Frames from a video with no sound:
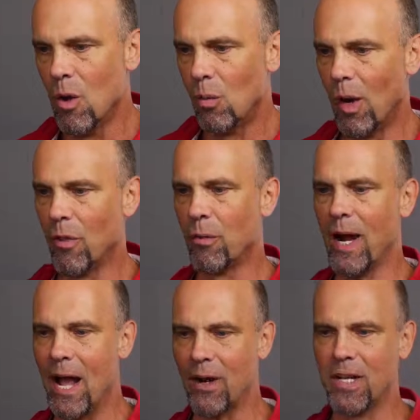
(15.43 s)
Well, the
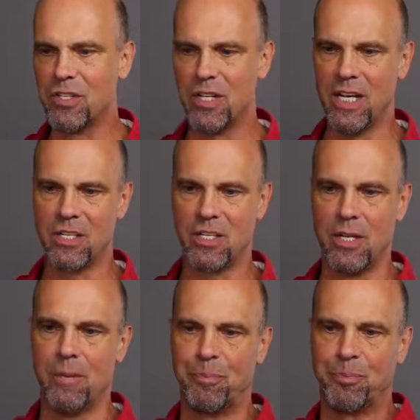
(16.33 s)
reality is this.
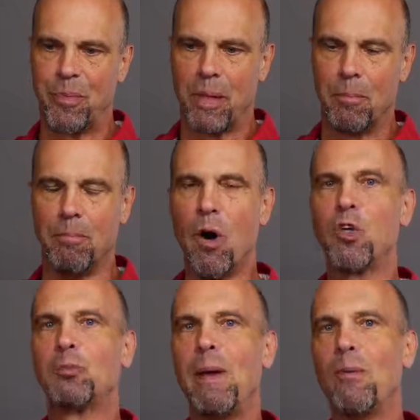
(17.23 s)

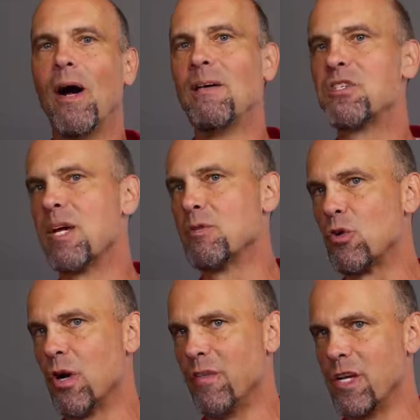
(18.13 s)
Most people have some
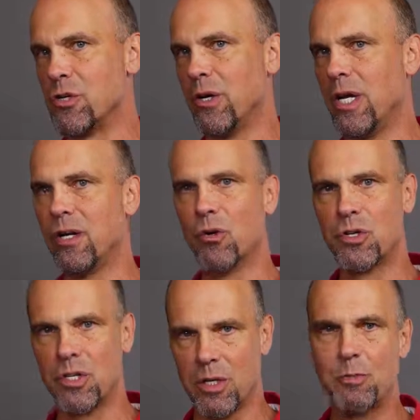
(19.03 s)
sort of injury, or
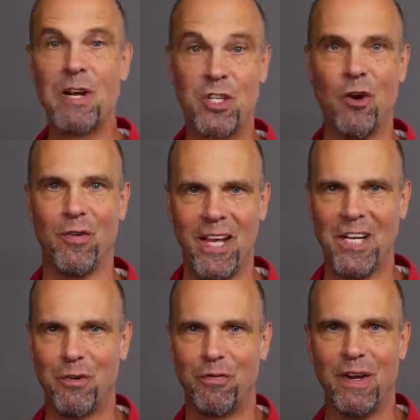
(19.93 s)
especially over the
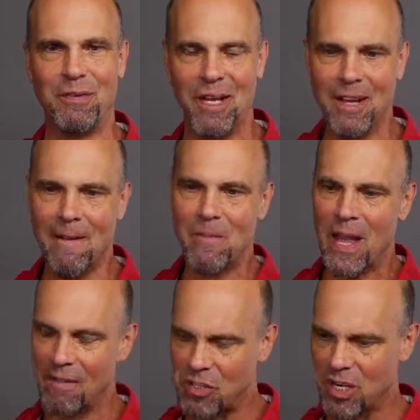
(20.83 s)
age of 50,
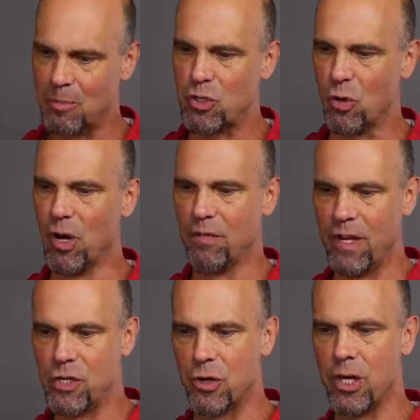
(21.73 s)
have some sort of
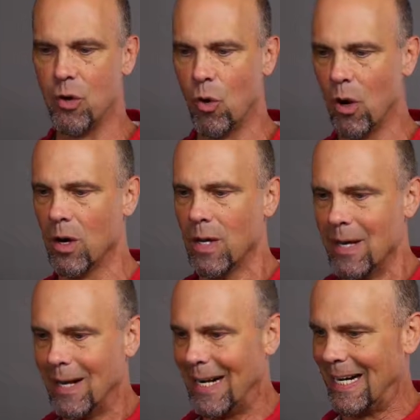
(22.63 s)
injury, or
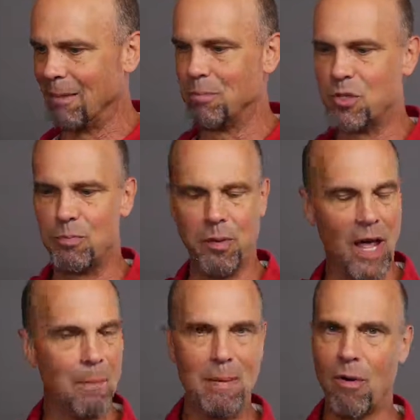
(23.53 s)
a
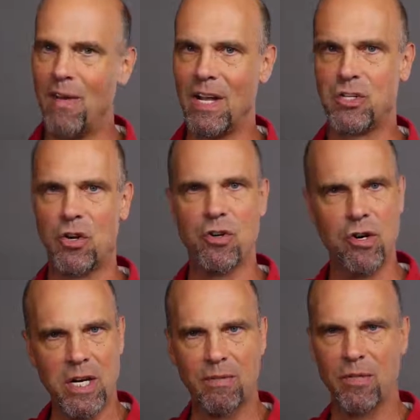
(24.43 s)
lot of people have had
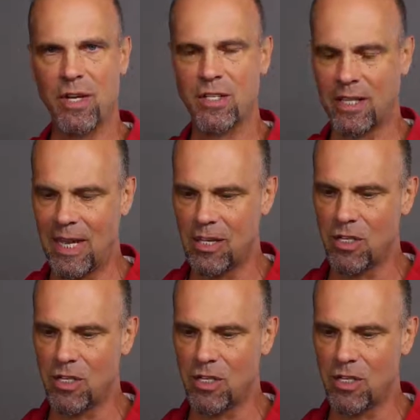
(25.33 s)
surgery, different things like that.